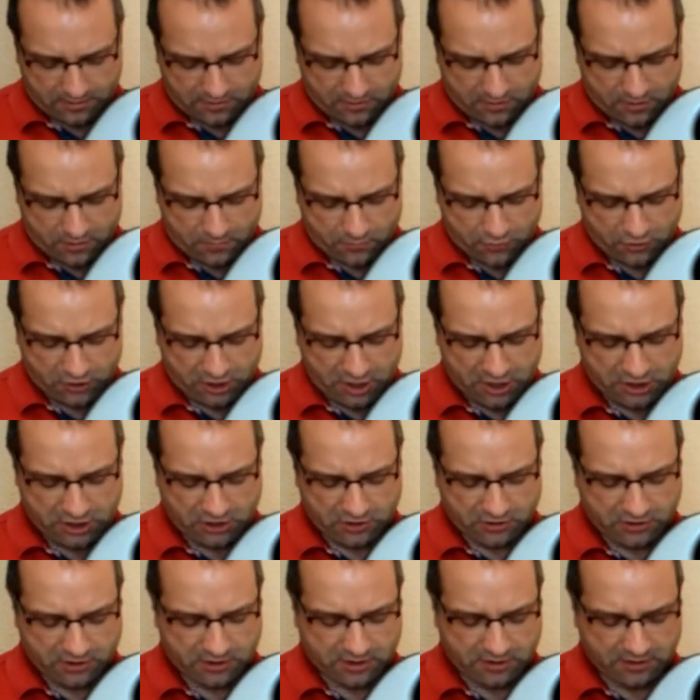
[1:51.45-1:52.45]

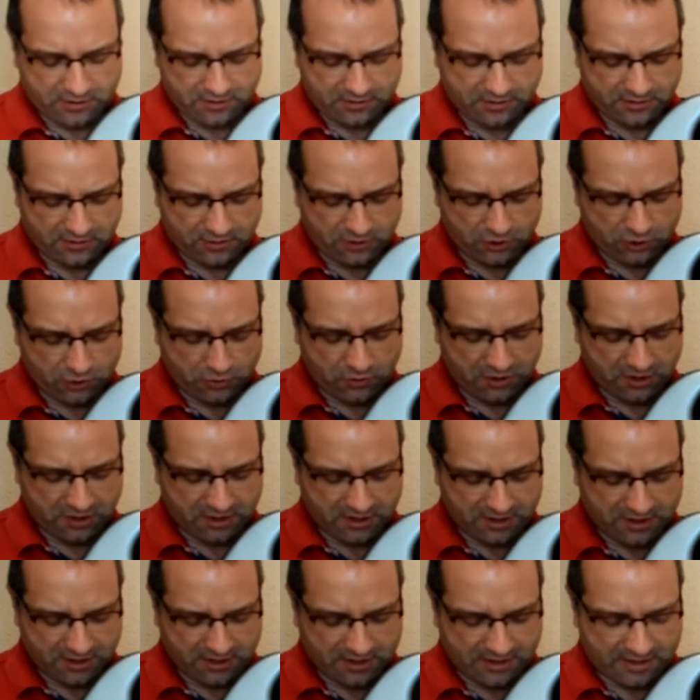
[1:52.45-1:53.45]
commutations,
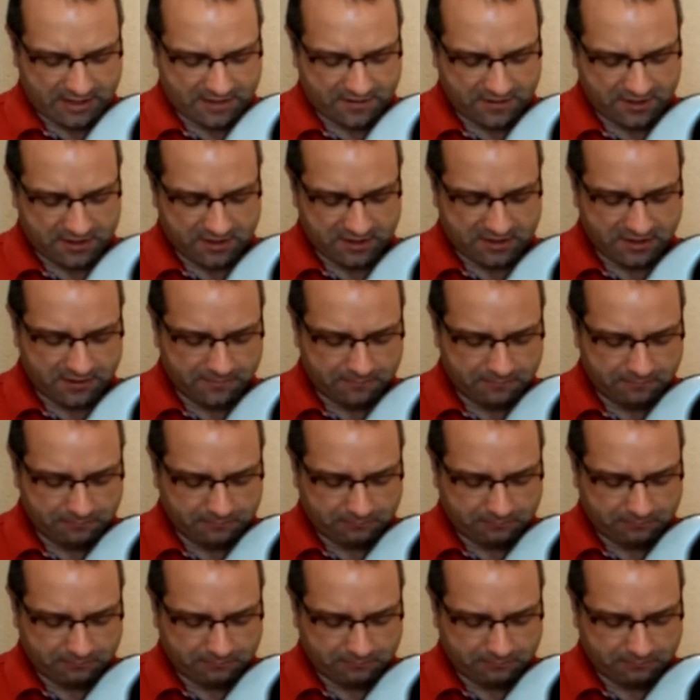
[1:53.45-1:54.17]
switches like this.